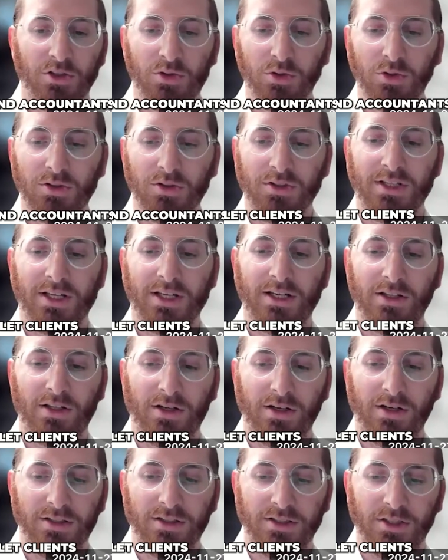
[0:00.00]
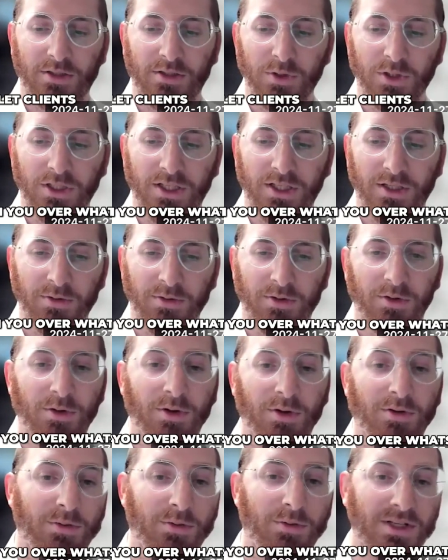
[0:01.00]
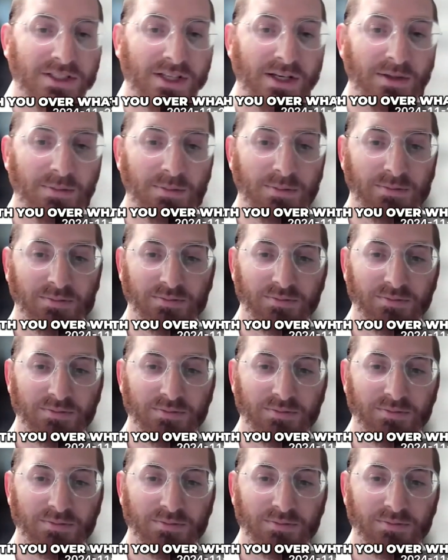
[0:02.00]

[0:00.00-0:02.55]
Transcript: Do you let clients communicate with you over WhatsApp?